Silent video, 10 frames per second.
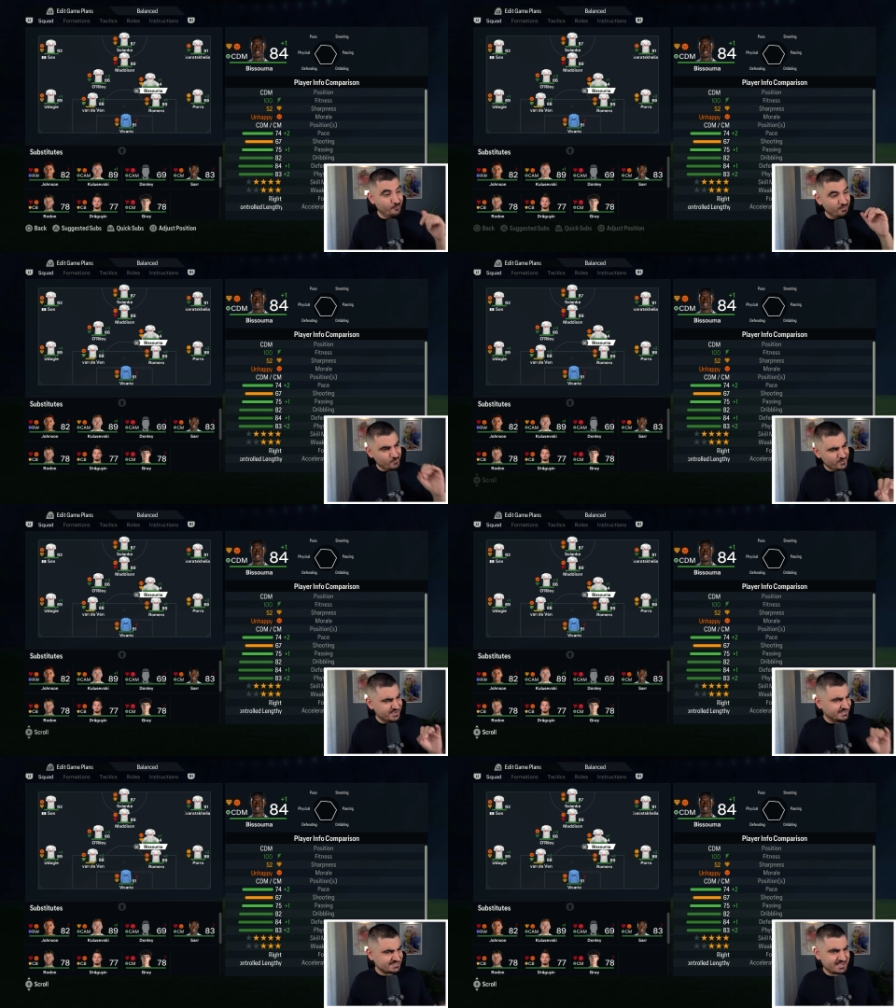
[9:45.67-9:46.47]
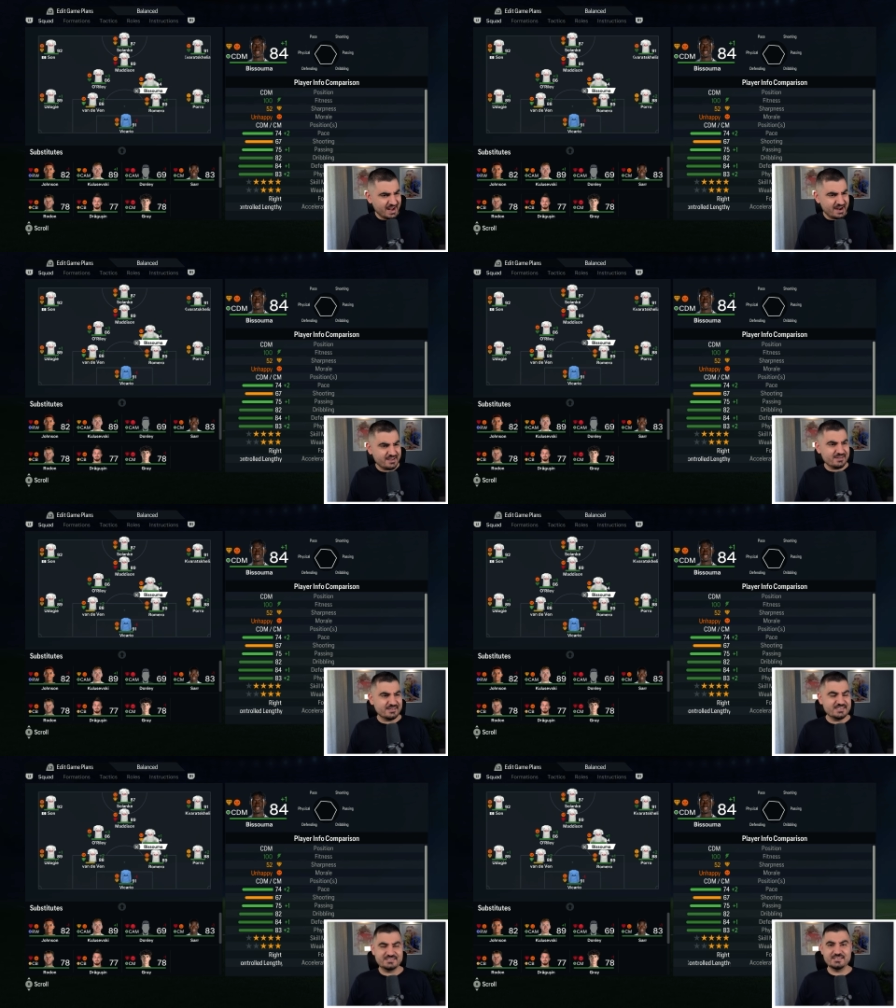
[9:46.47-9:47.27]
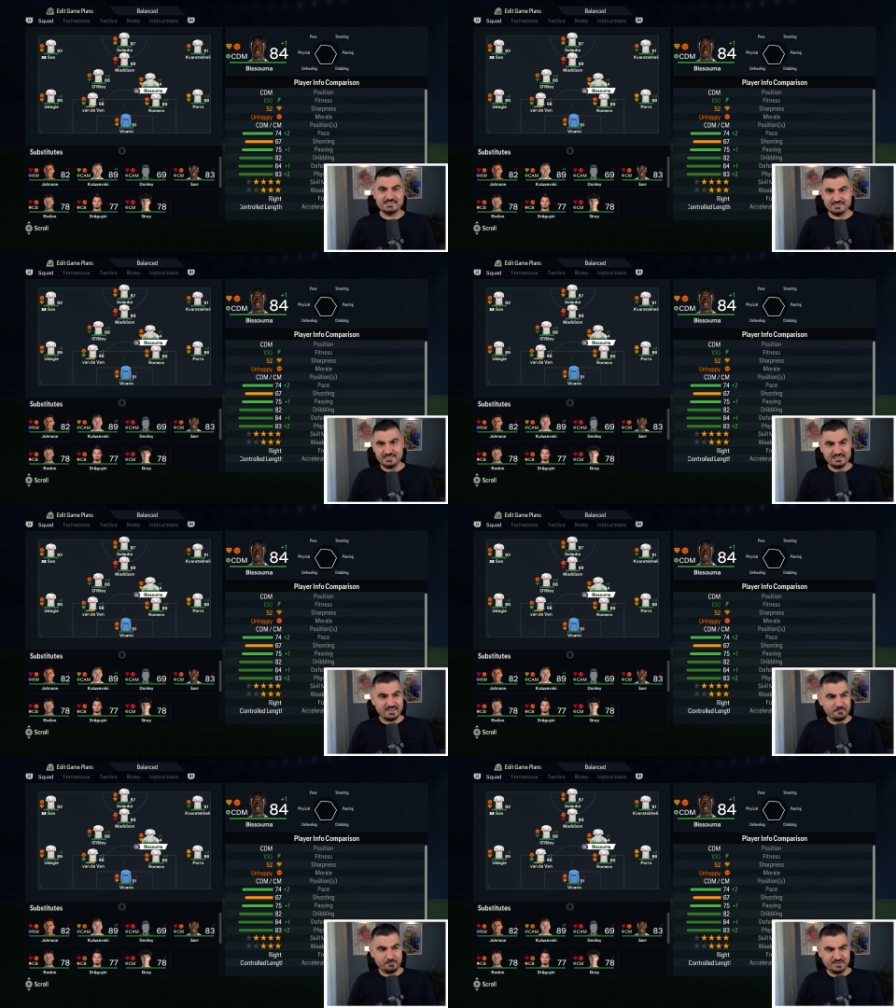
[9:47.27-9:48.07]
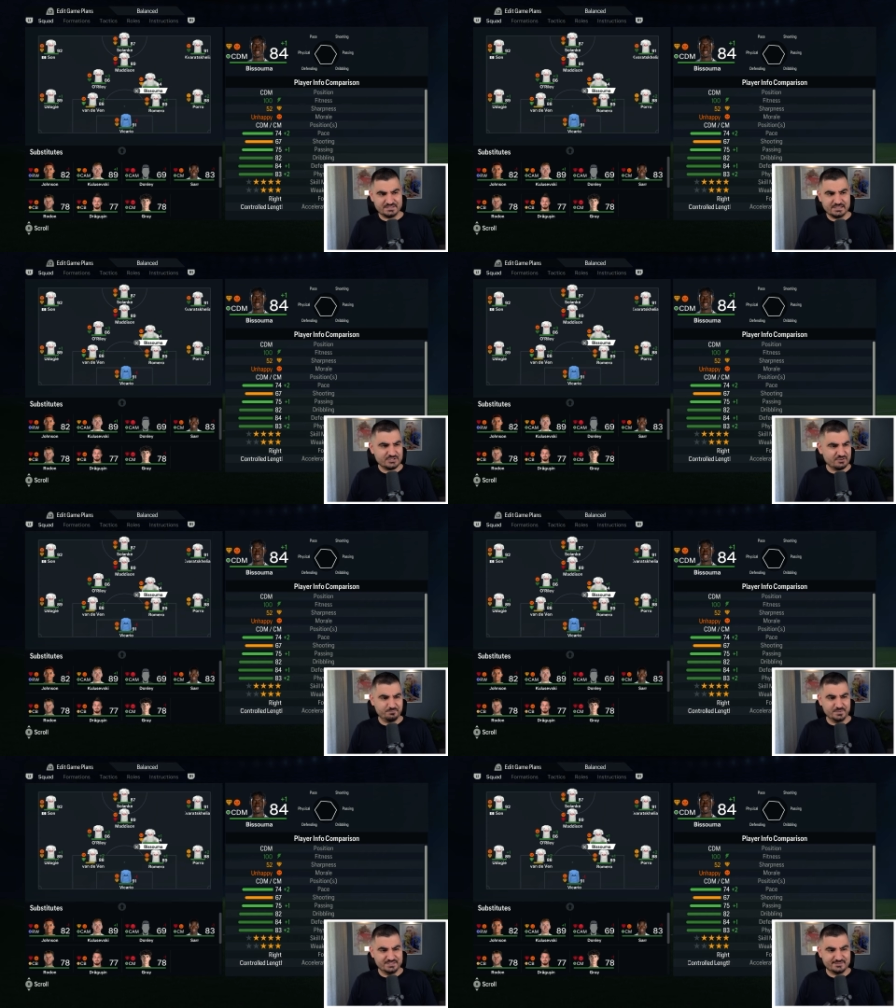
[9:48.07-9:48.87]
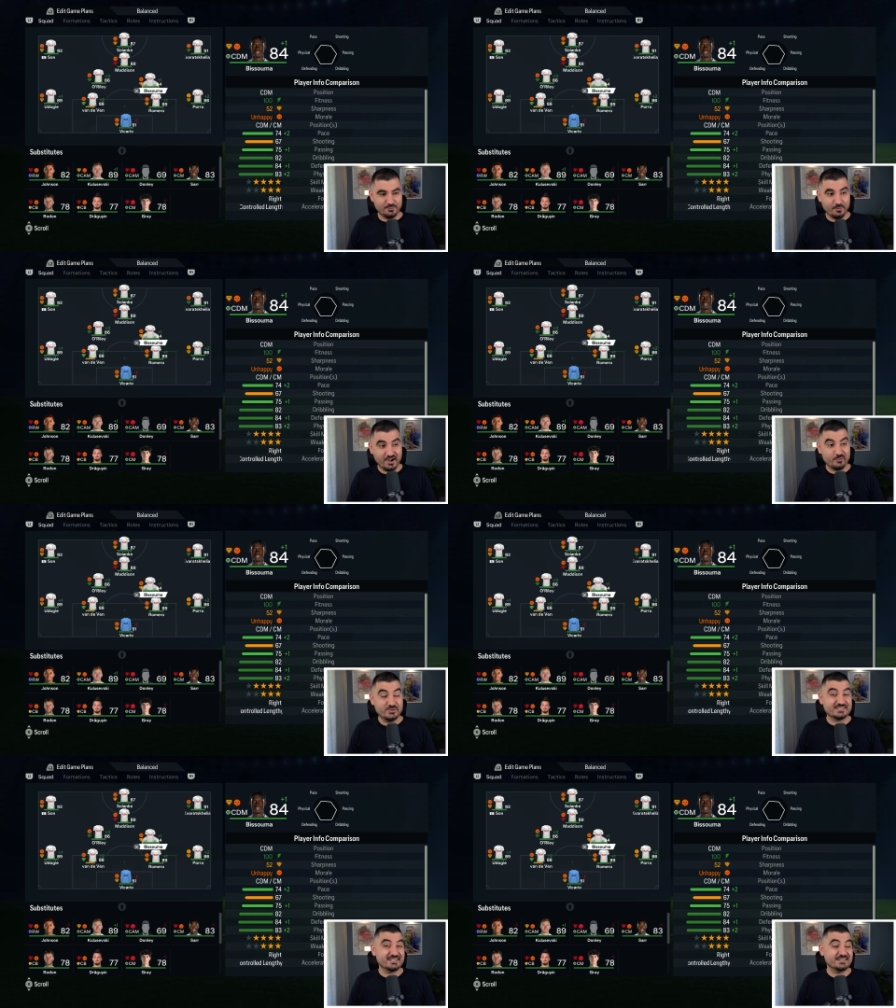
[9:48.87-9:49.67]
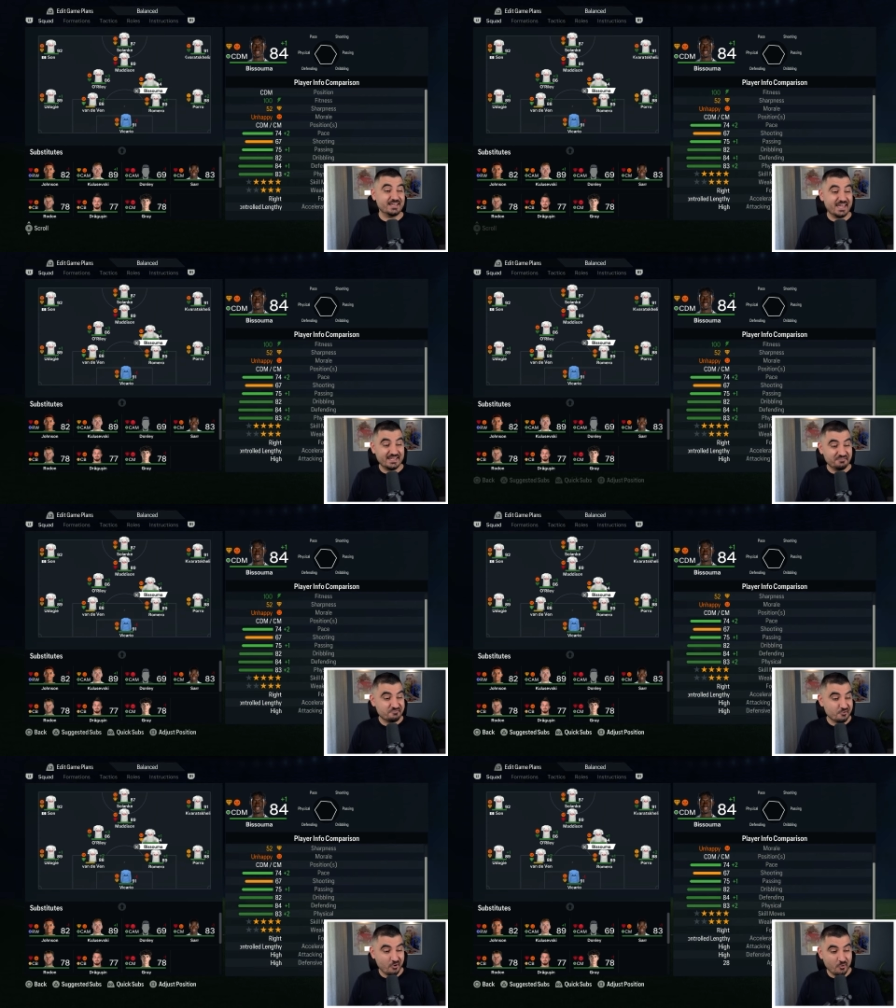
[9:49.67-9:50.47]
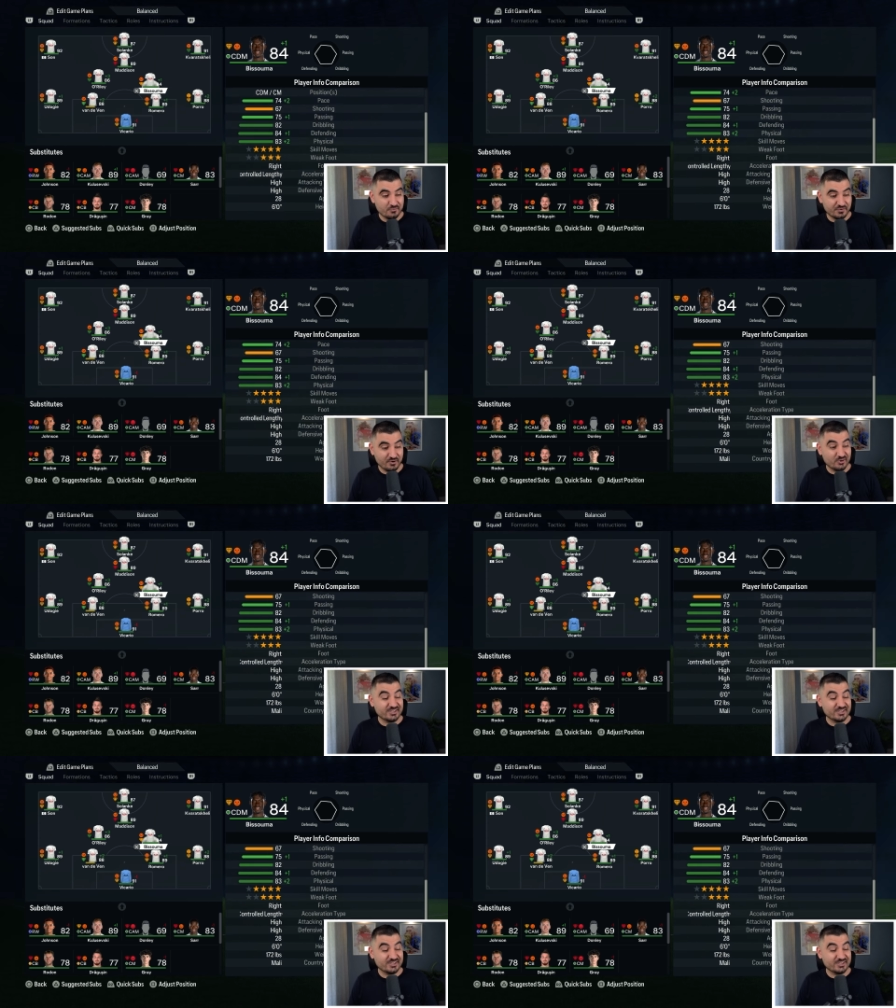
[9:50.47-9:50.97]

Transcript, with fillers: Our weakest area is the CDM position of Bissouma, who is currently 84 overall.